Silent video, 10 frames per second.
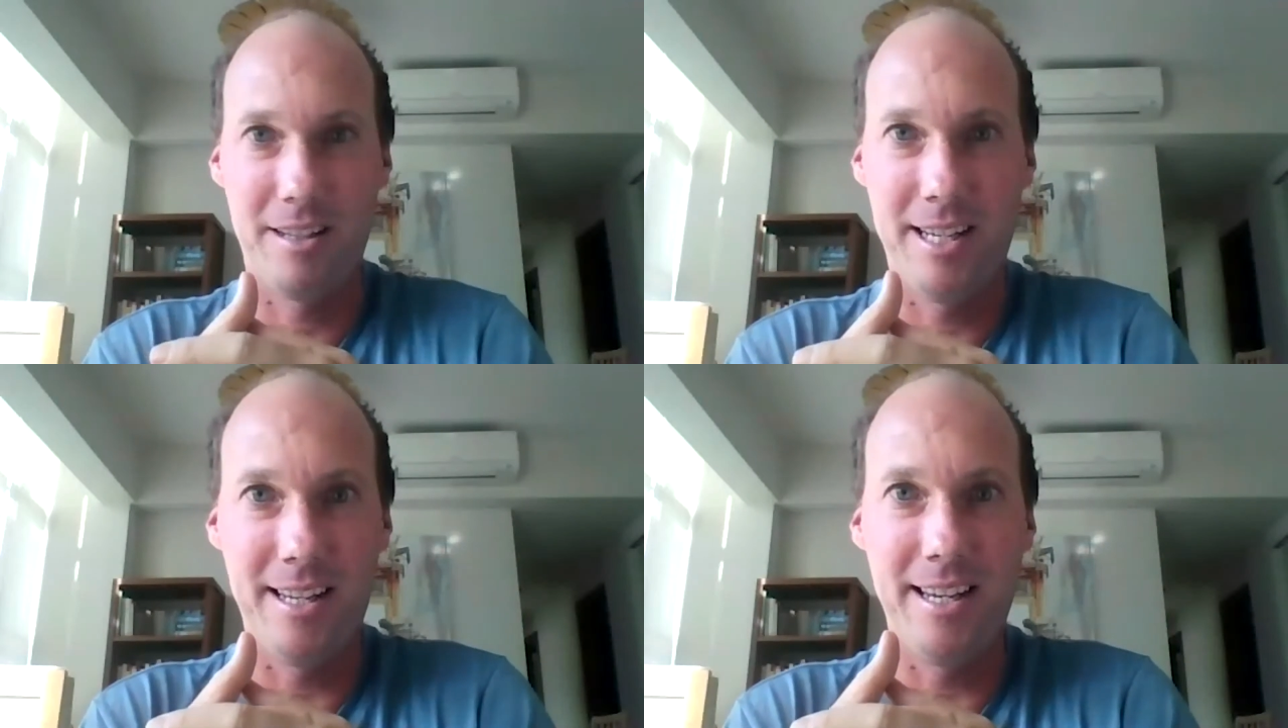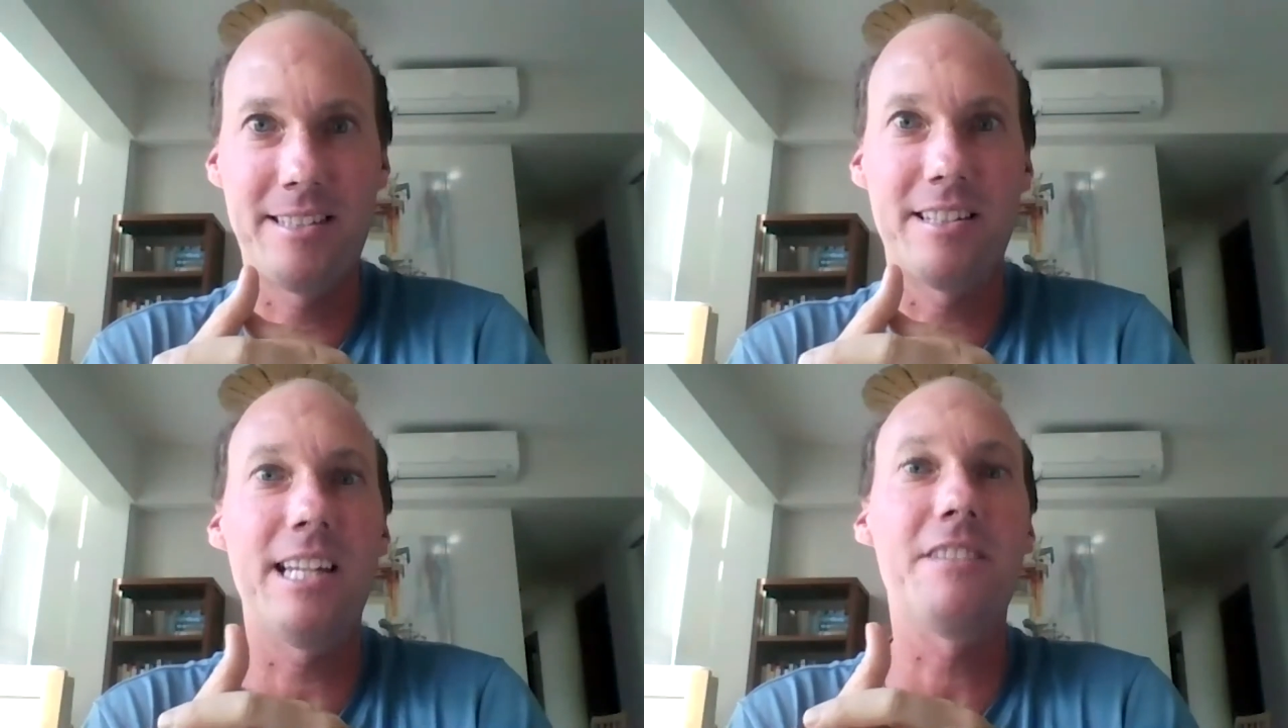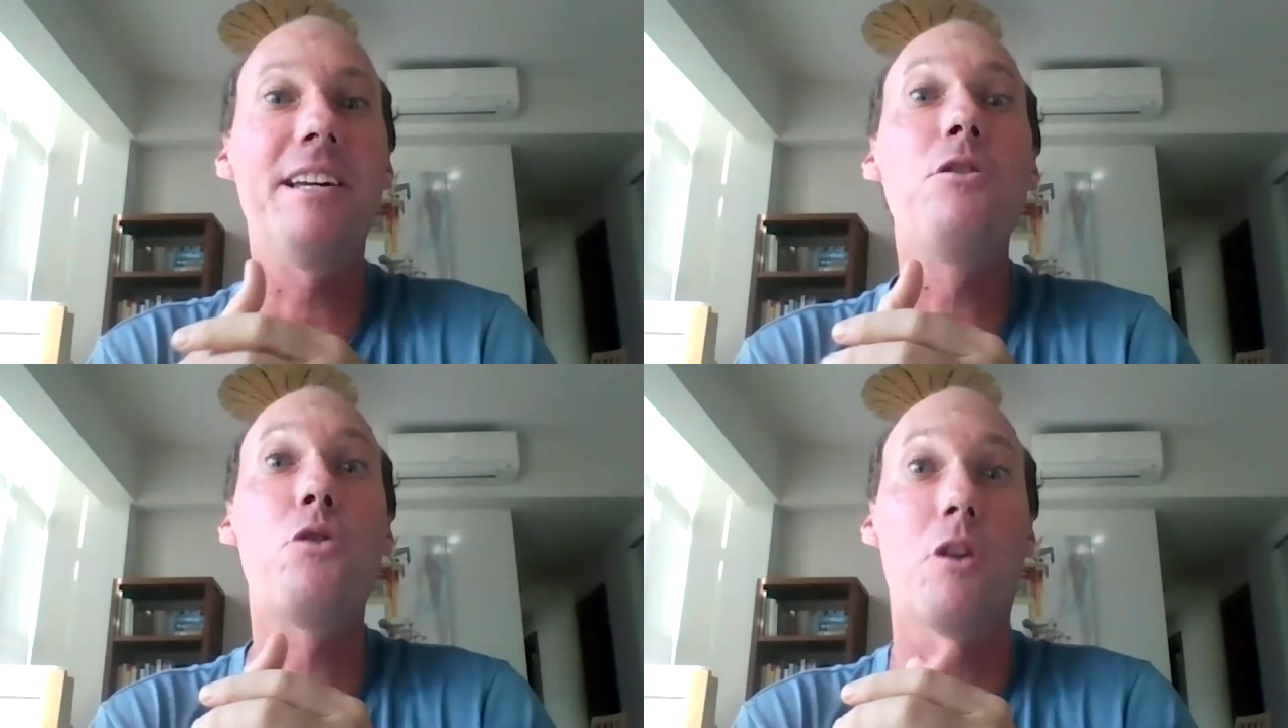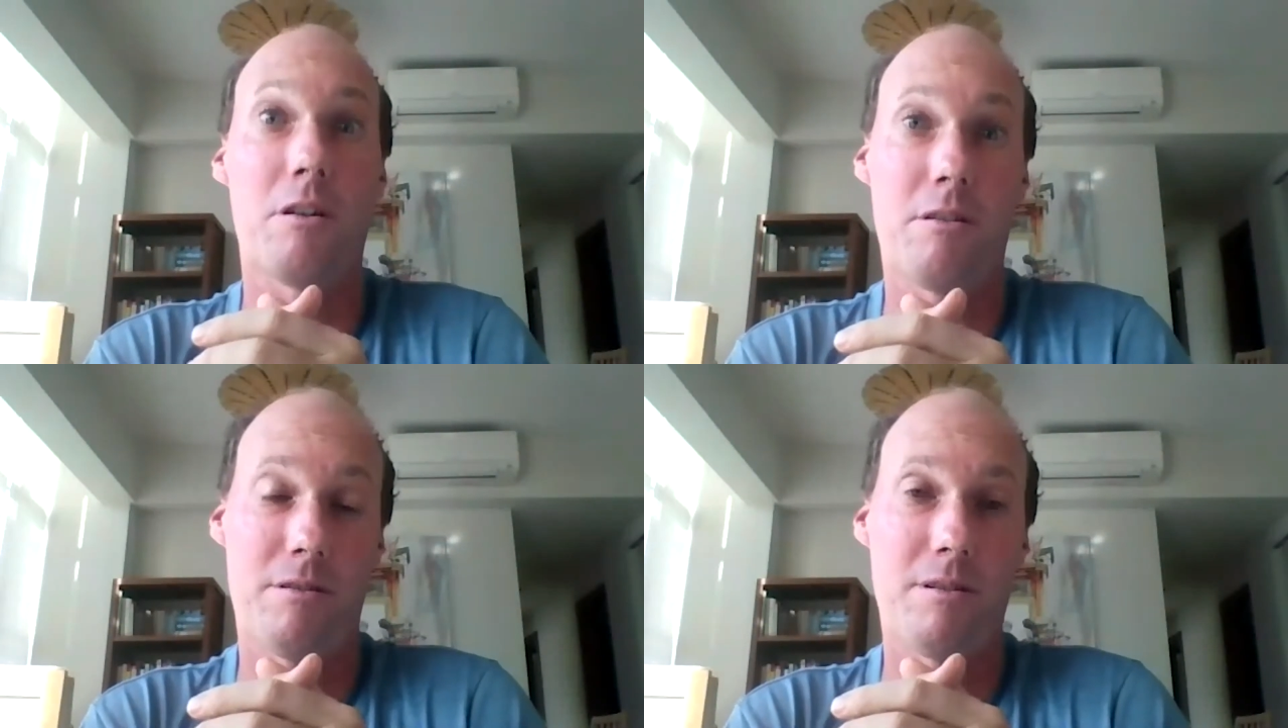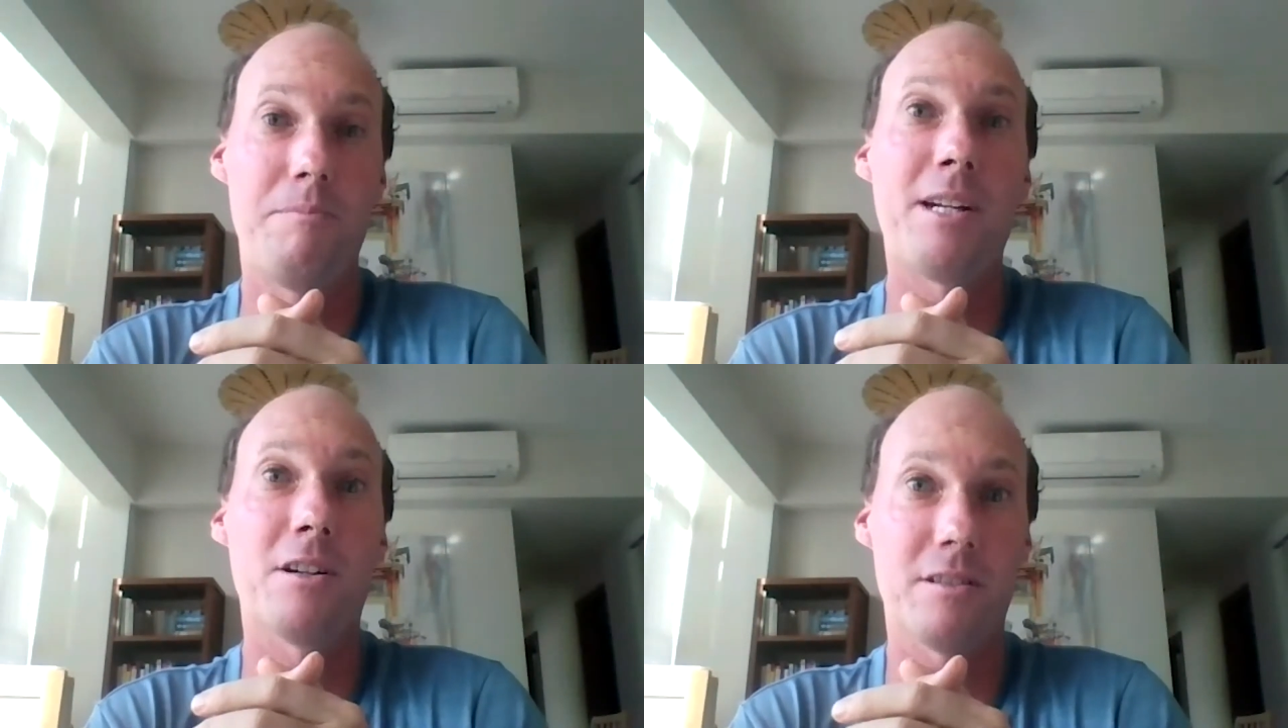It's an adventure.
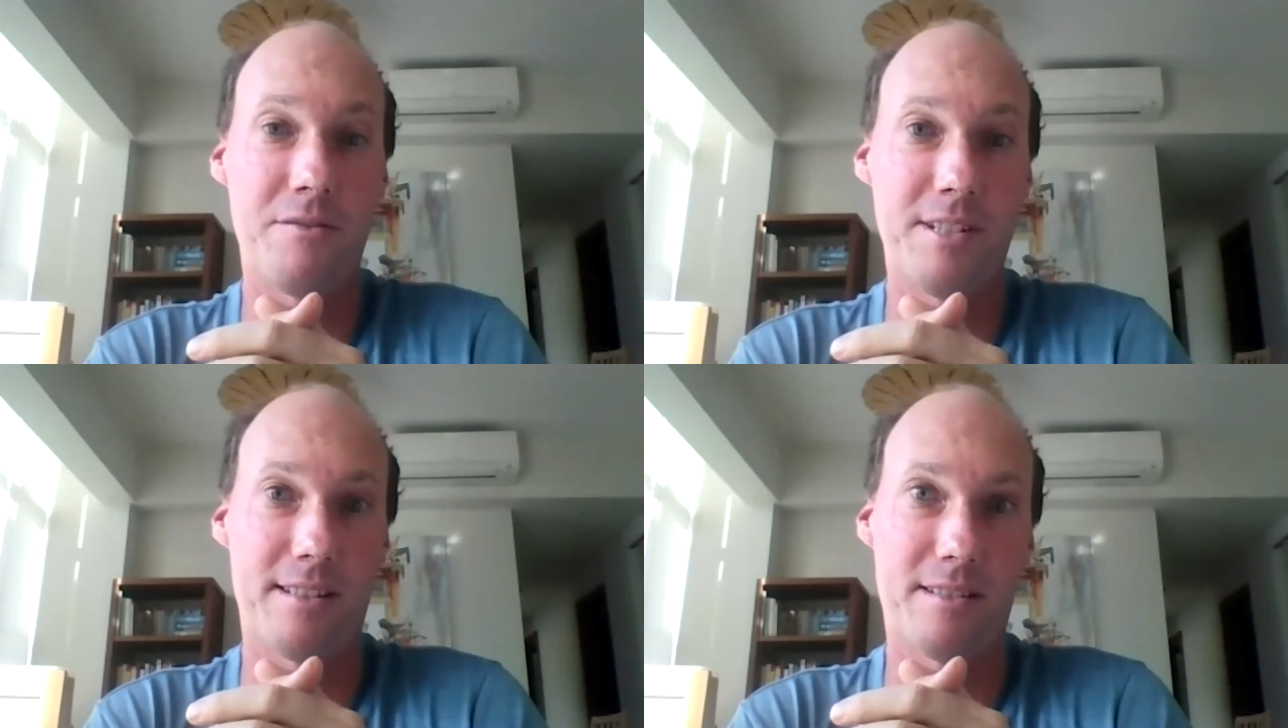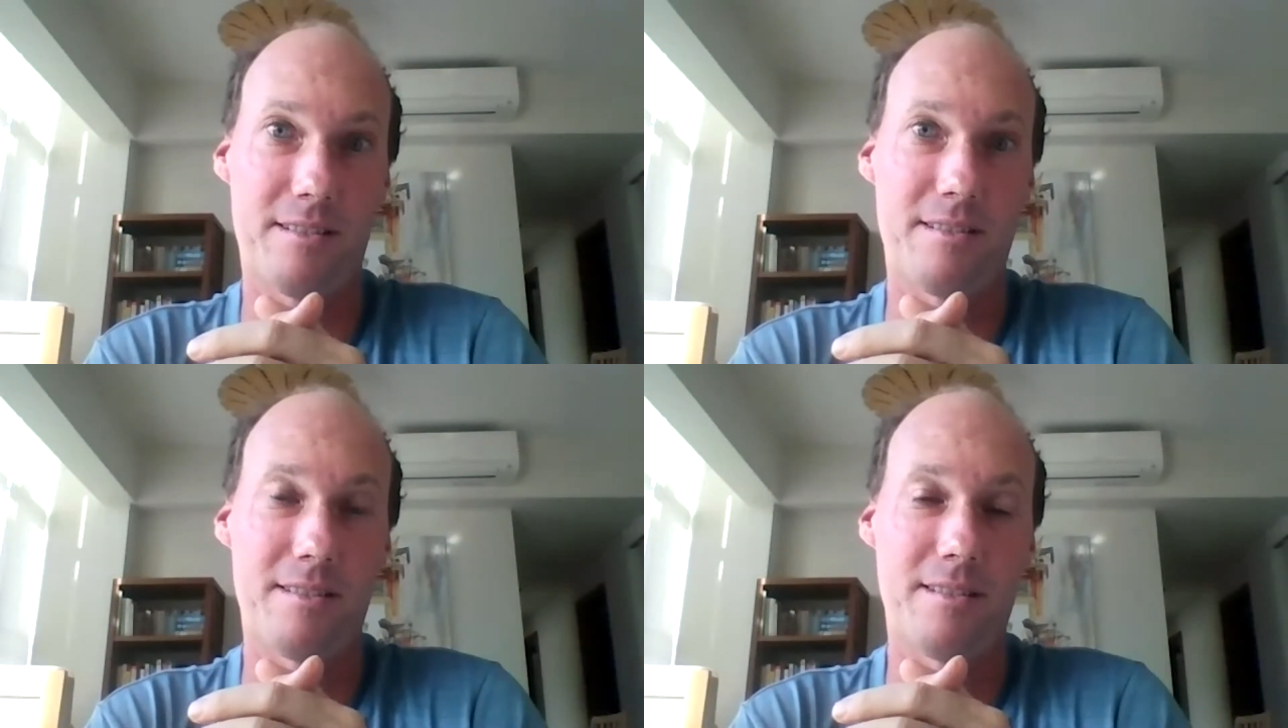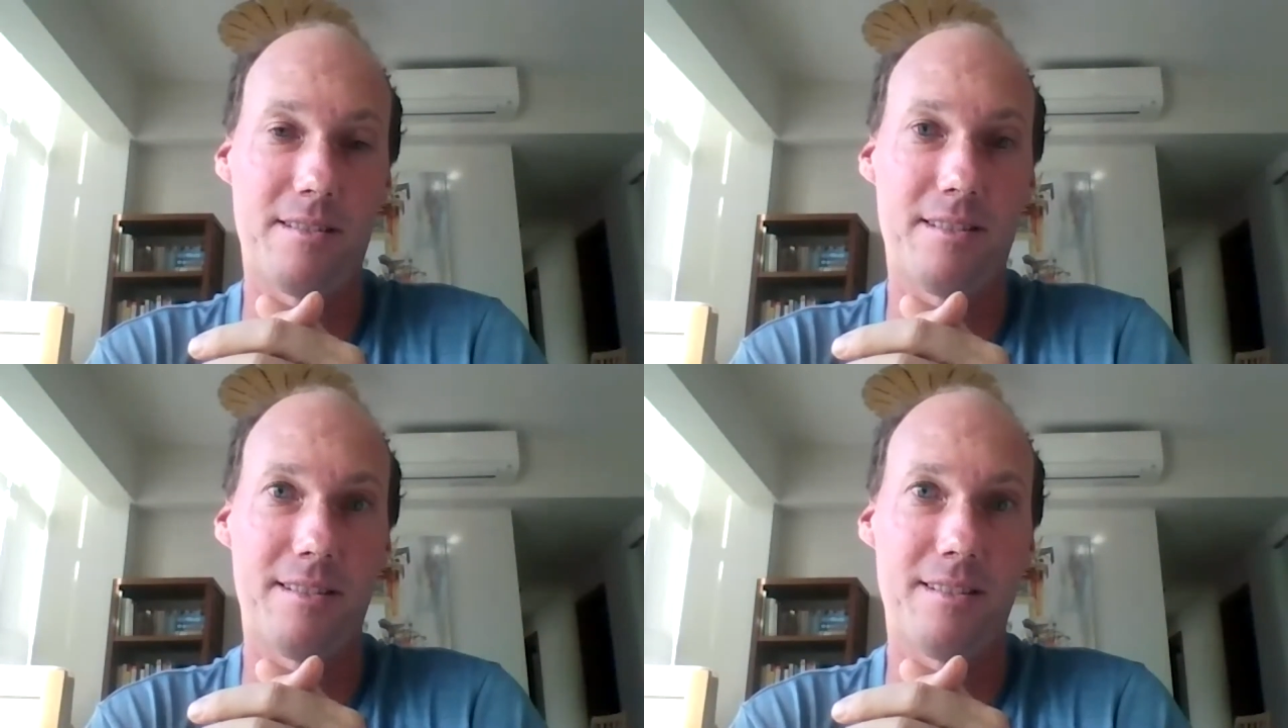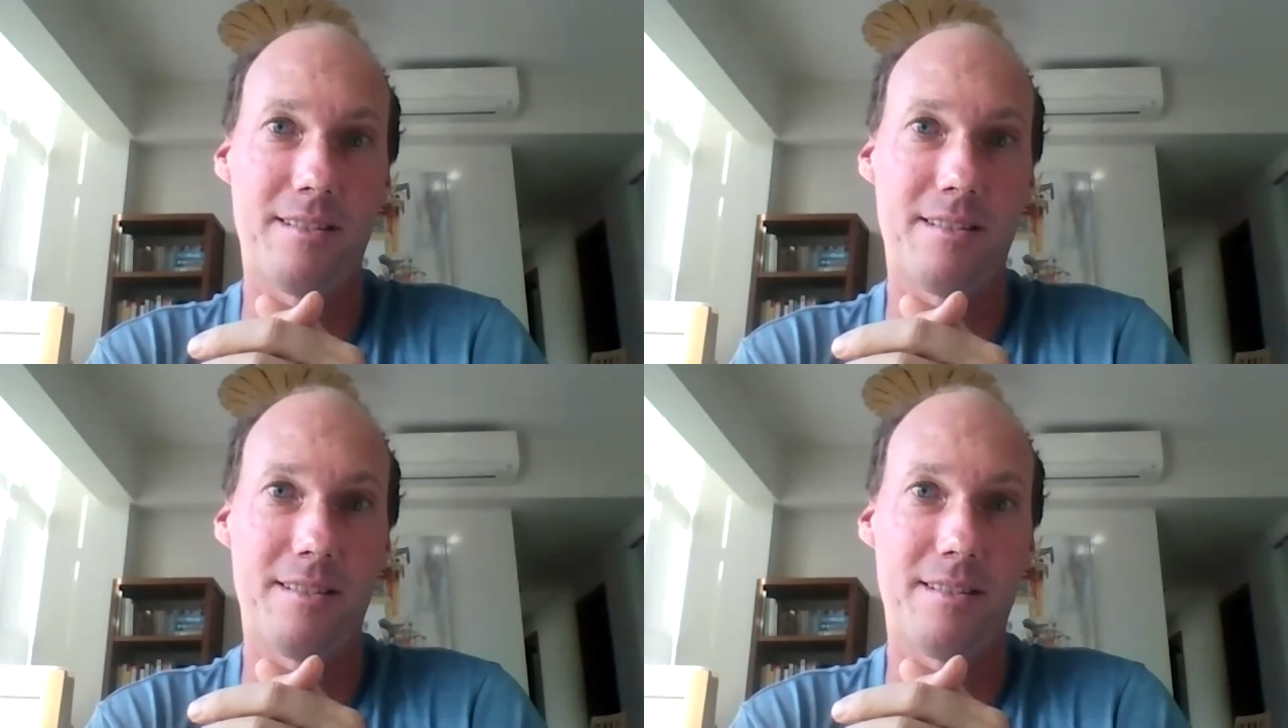Because of that. Mm.